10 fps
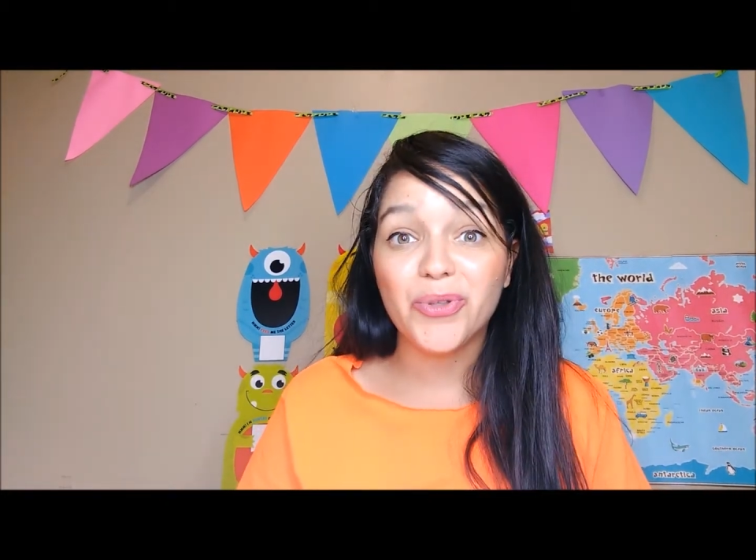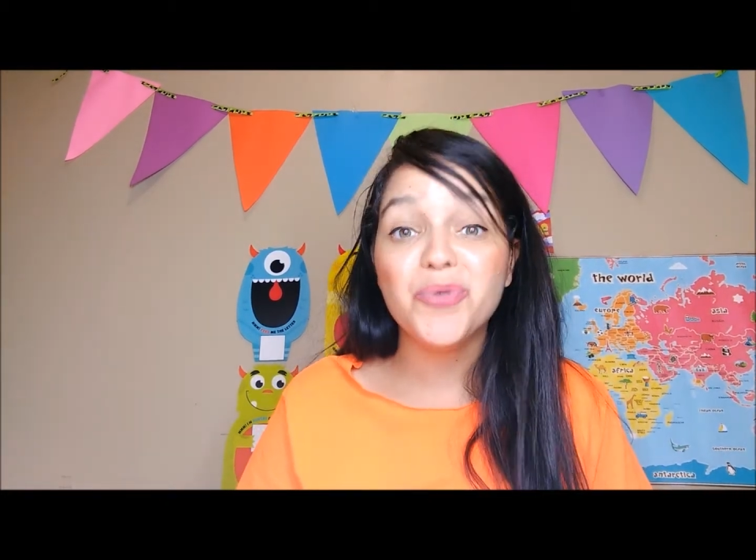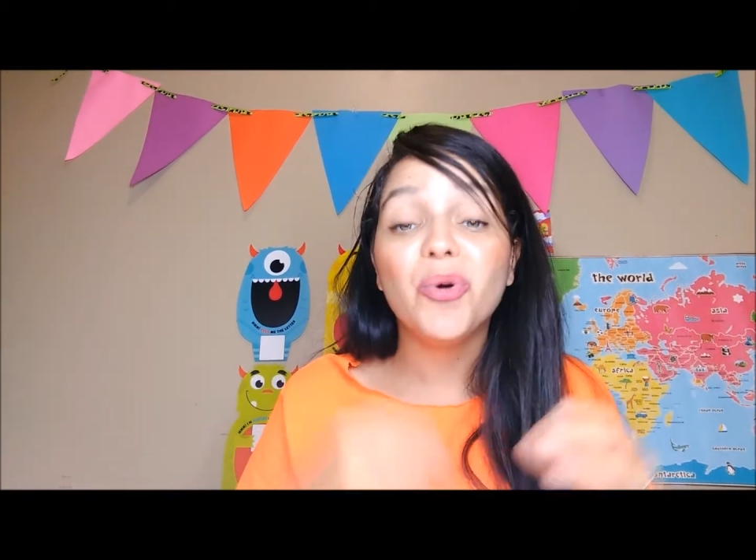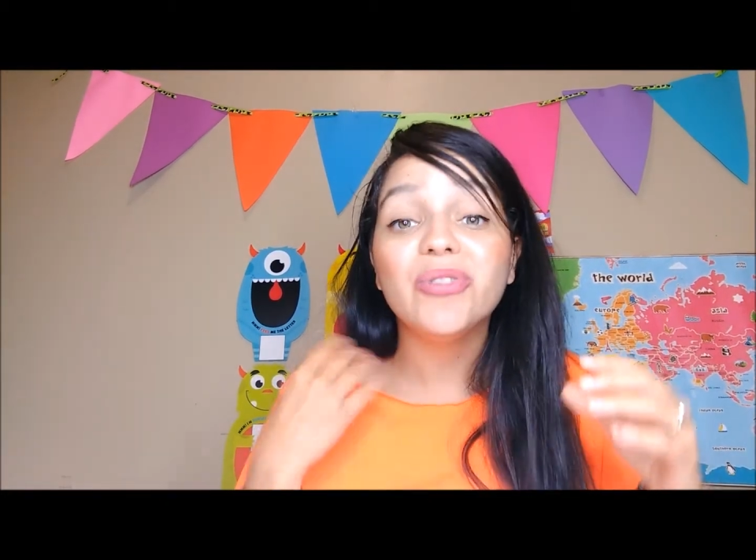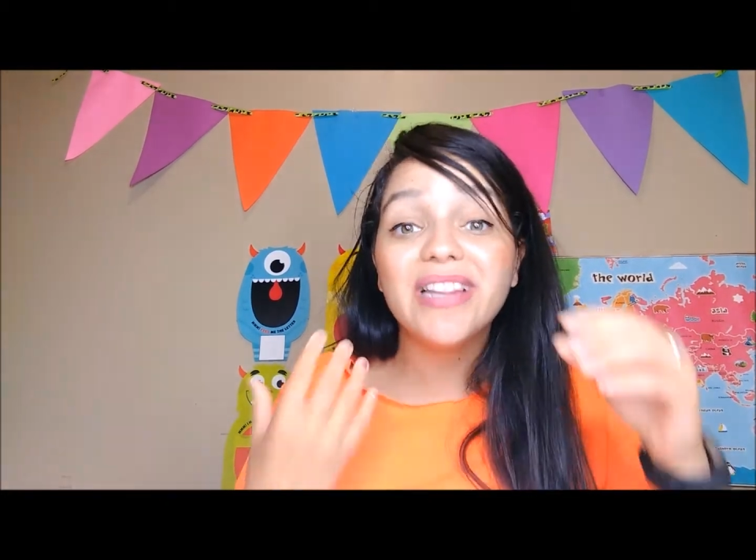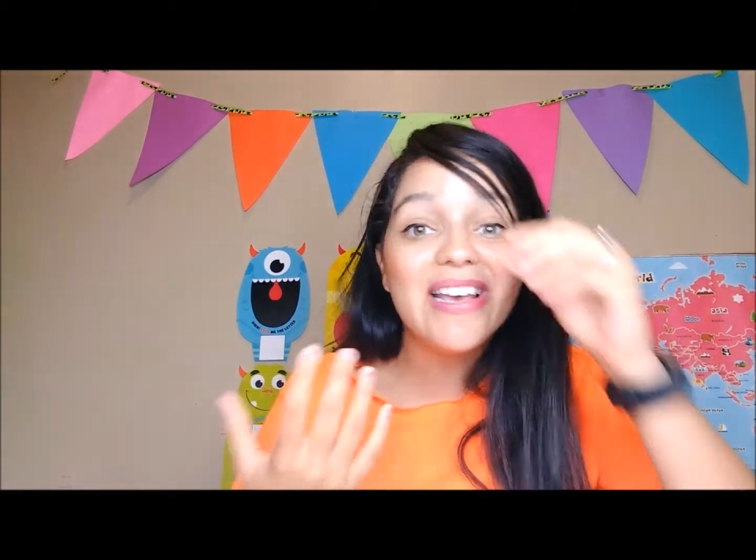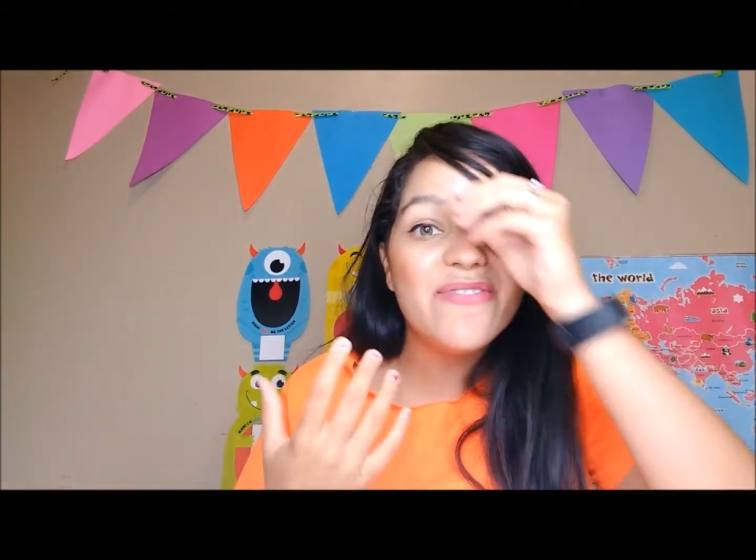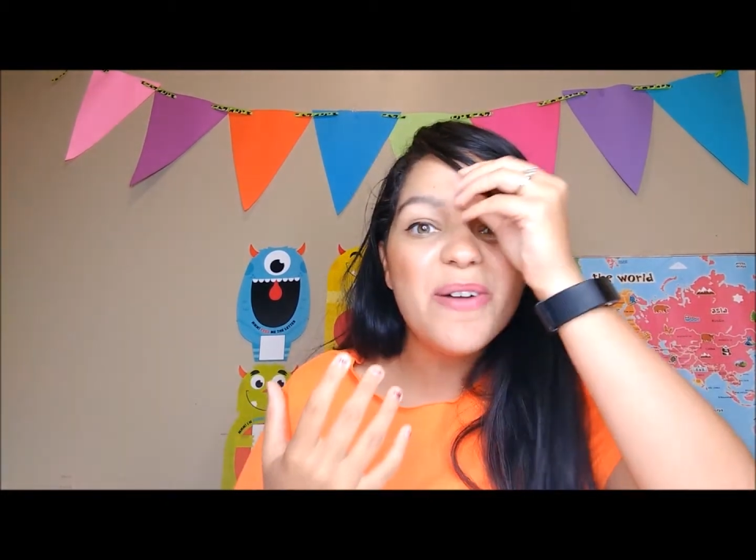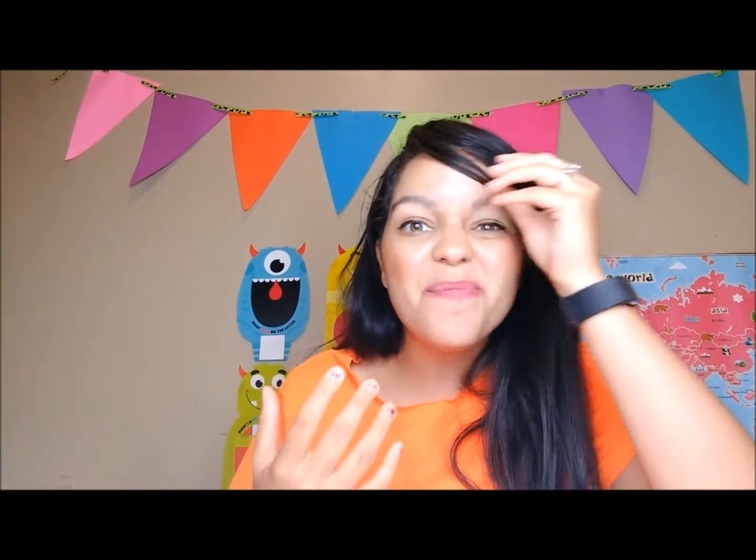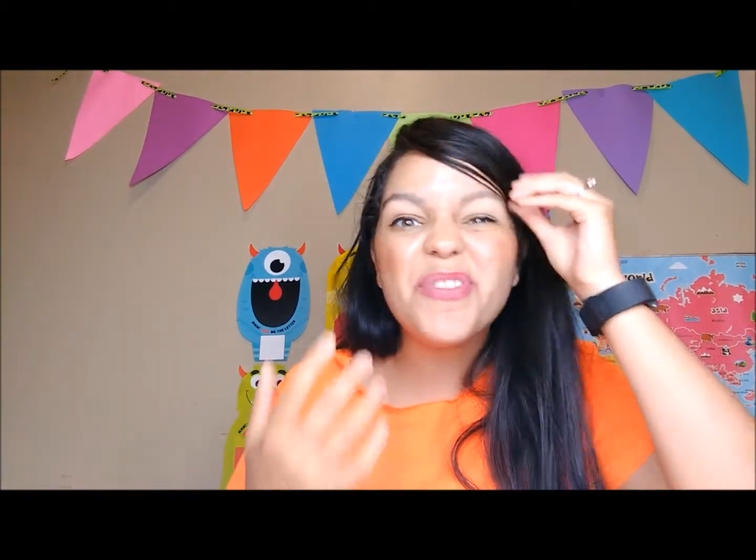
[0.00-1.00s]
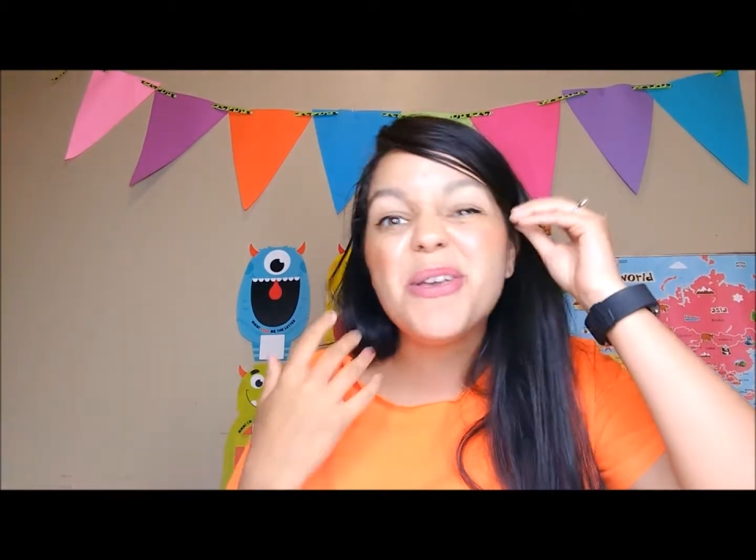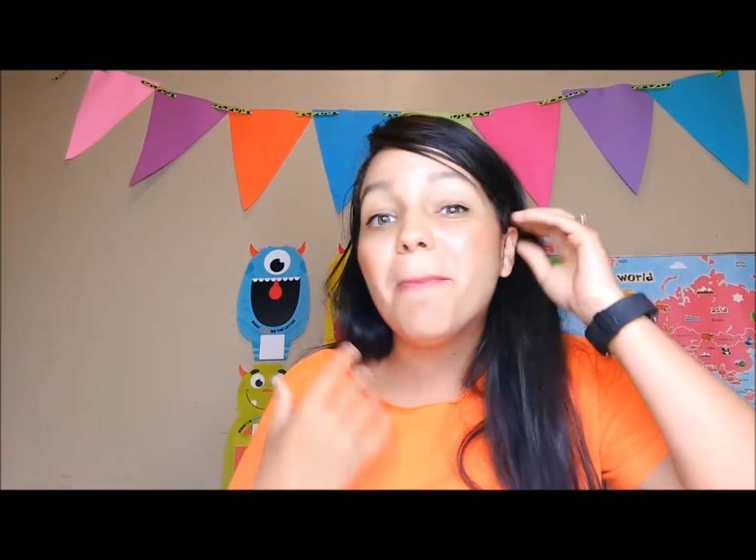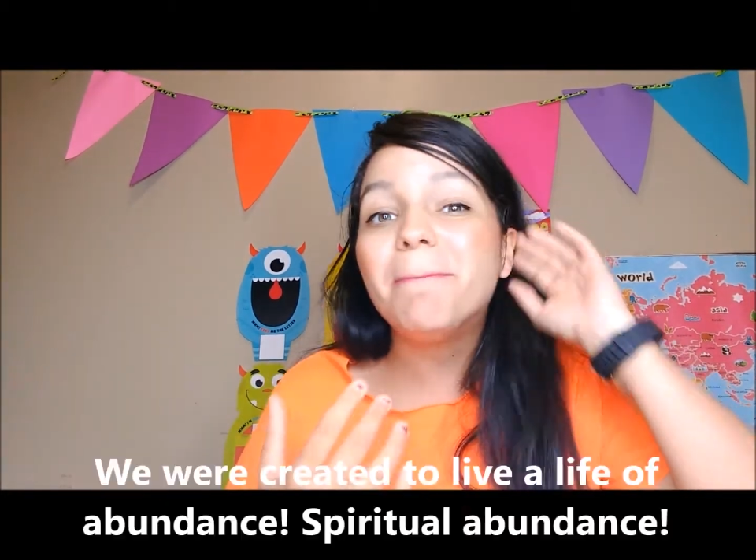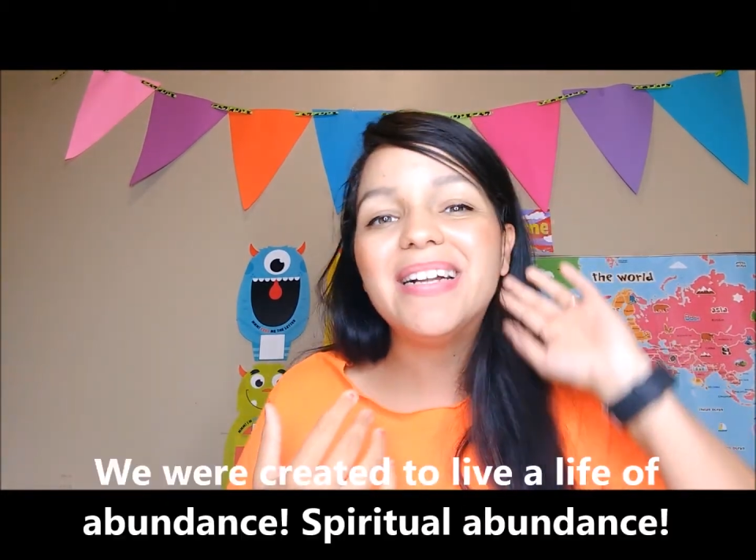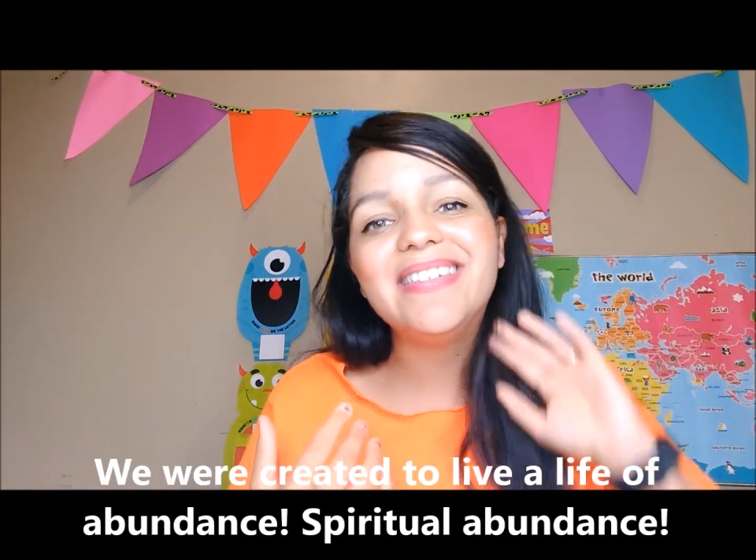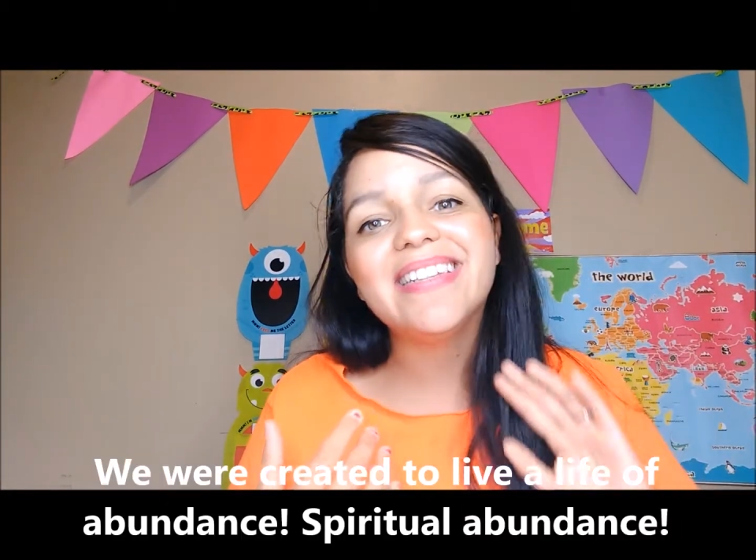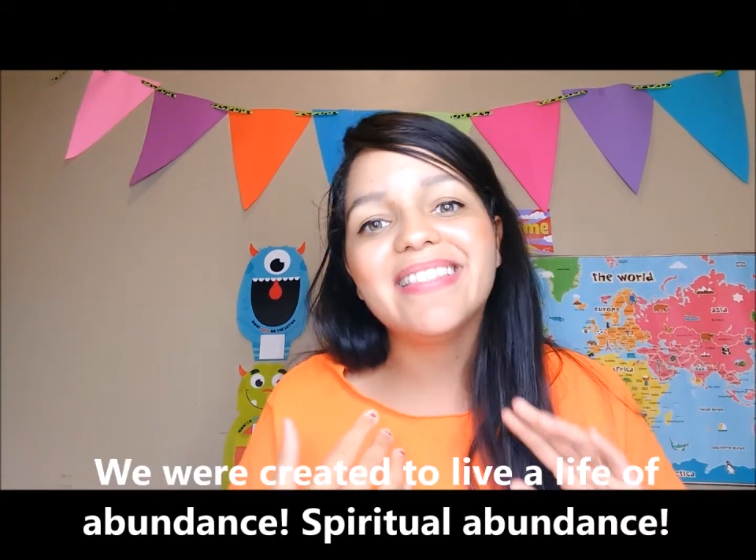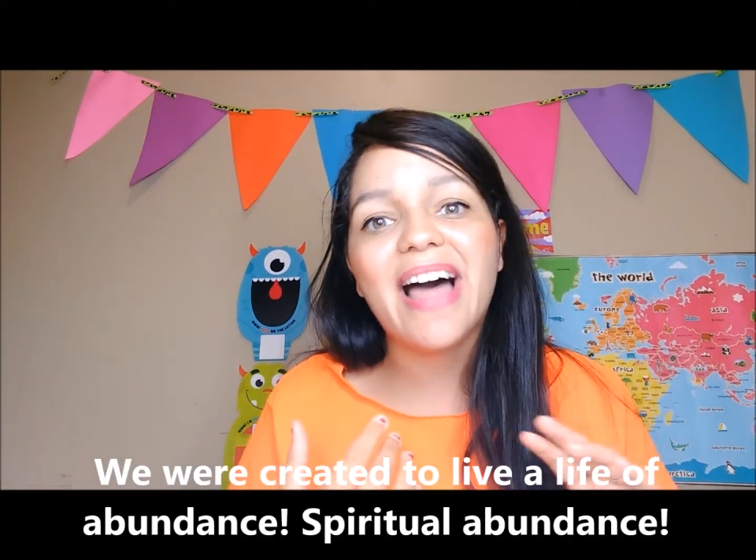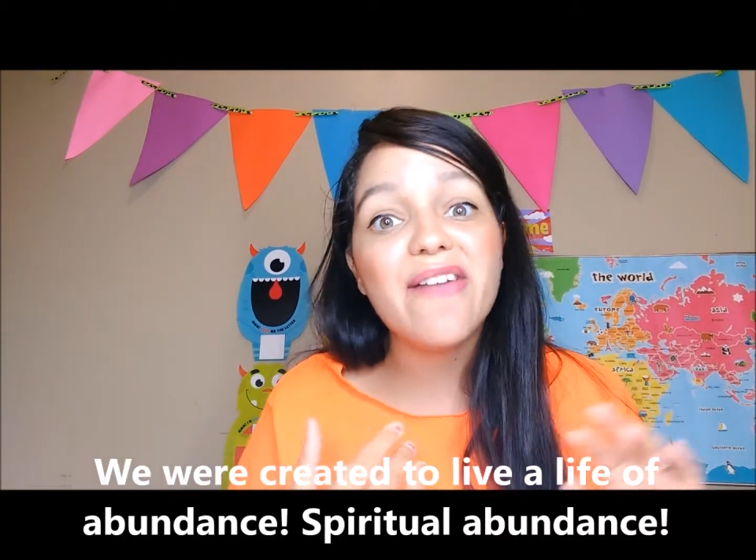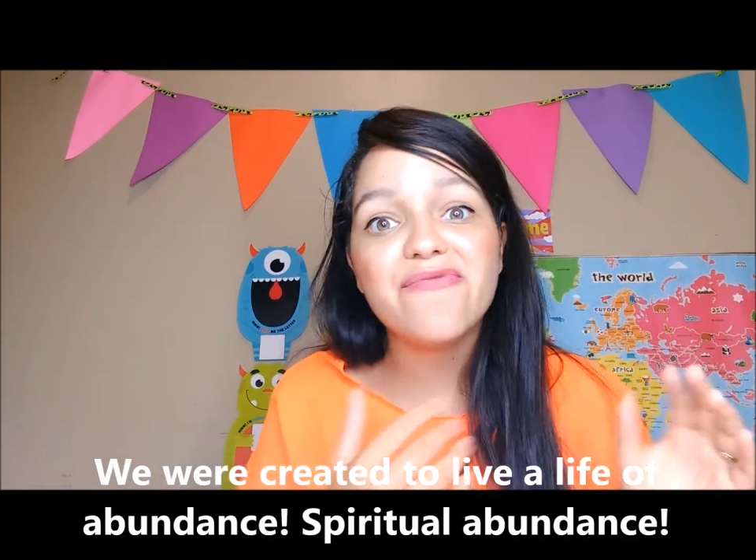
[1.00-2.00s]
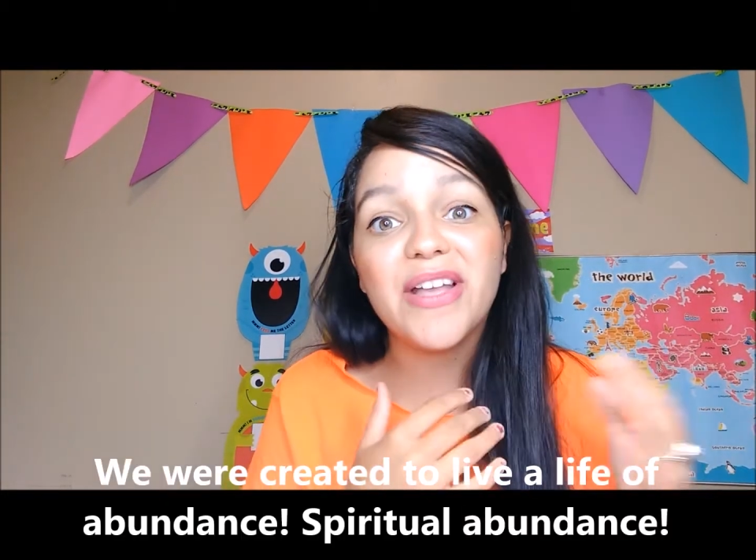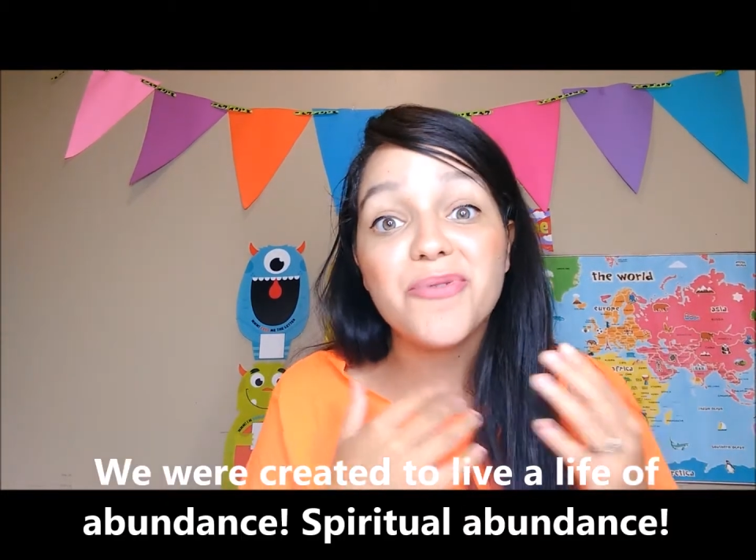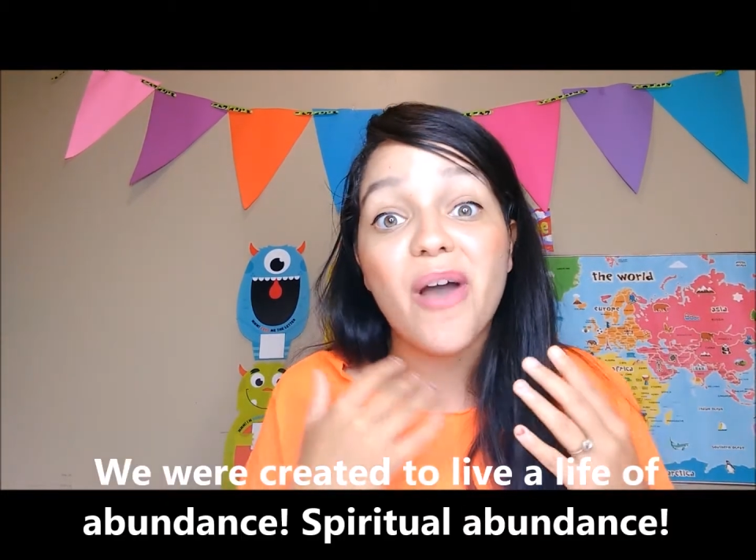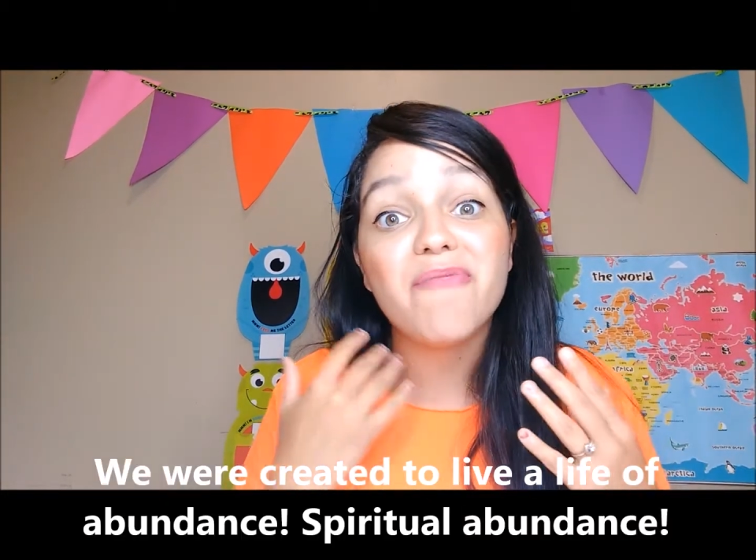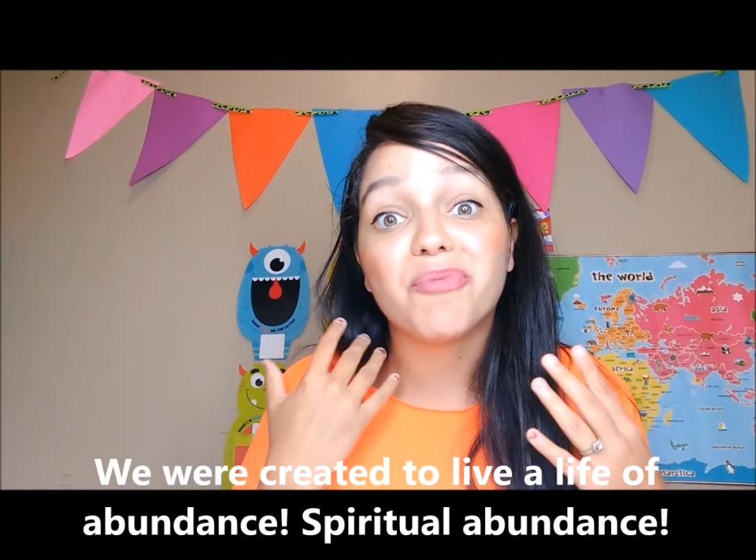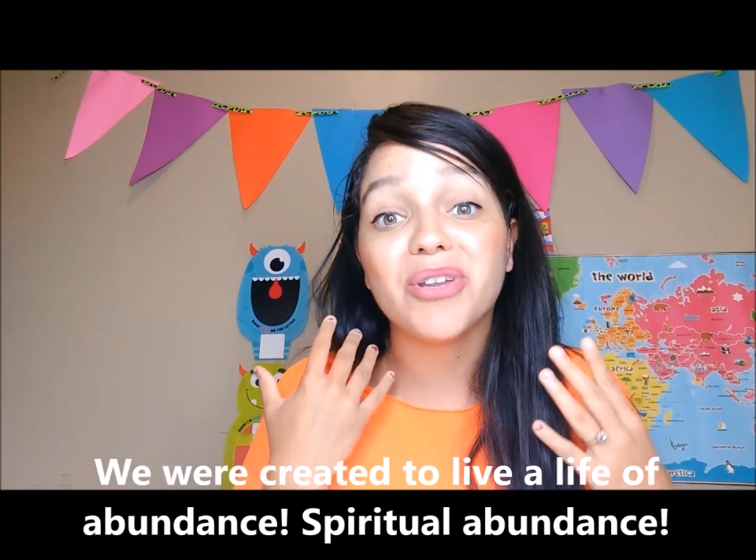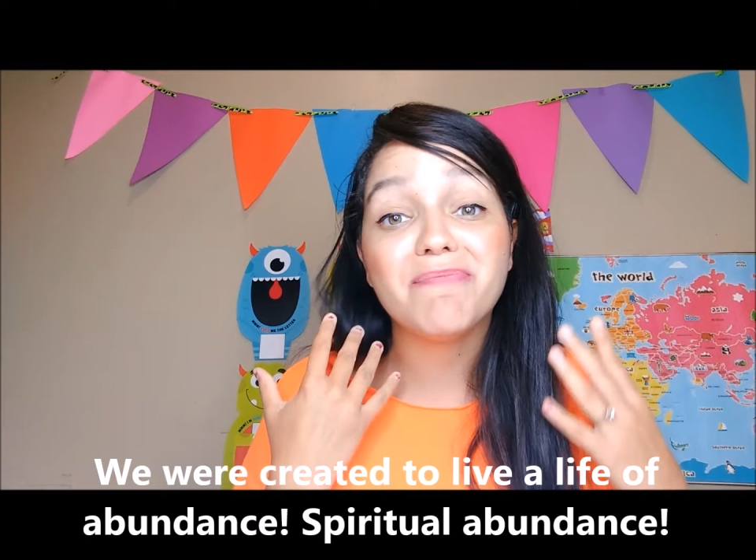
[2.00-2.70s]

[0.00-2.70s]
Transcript: You will live the abundant life that you have